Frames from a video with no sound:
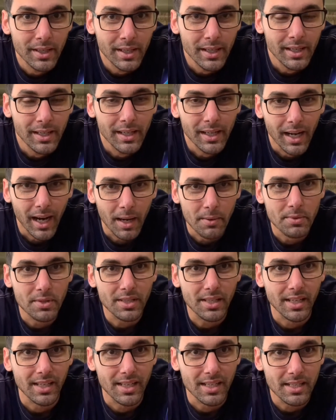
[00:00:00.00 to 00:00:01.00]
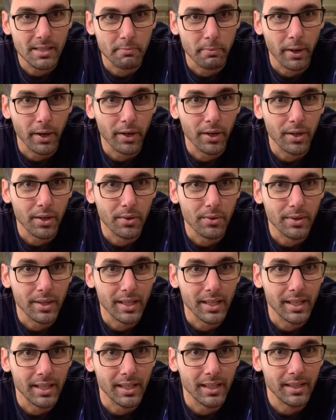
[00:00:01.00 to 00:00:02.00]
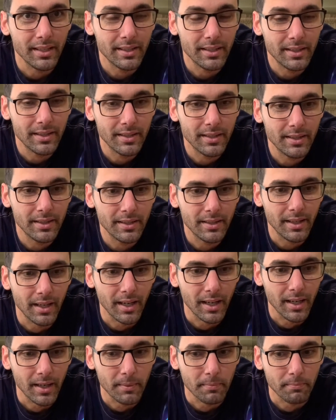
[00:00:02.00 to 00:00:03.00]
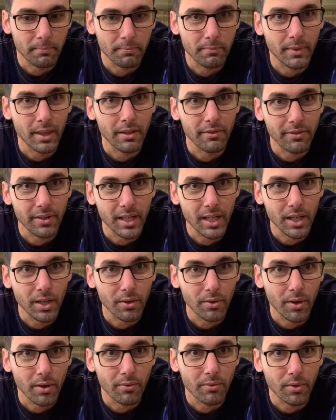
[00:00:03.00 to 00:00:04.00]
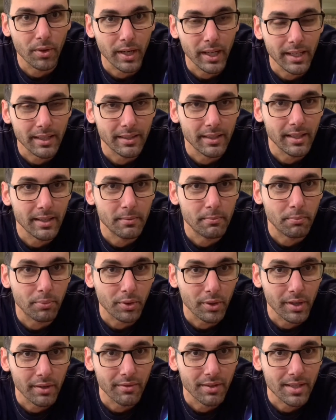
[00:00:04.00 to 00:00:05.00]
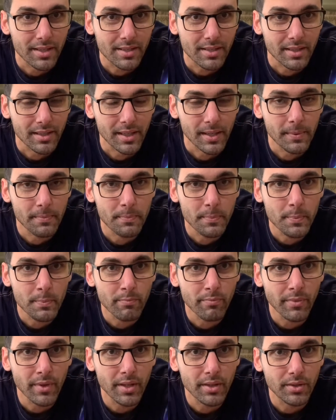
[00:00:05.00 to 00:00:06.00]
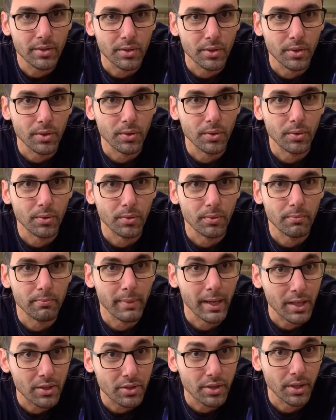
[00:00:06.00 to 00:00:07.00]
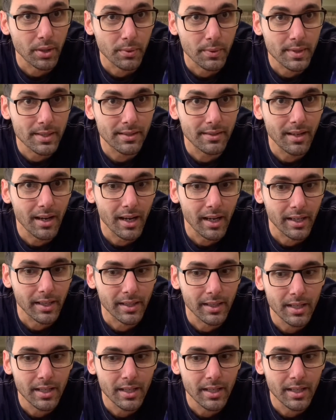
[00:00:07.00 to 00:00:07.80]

I'm just going to spare you the video of what I did previously to make sure it was done.